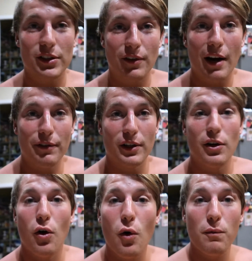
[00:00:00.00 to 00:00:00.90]
Survivor
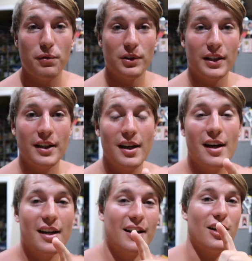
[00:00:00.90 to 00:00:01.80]
and hopefully
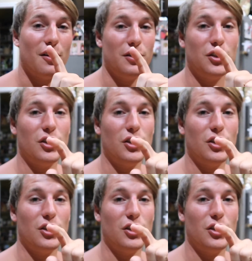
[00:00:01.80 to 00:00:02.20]
get on the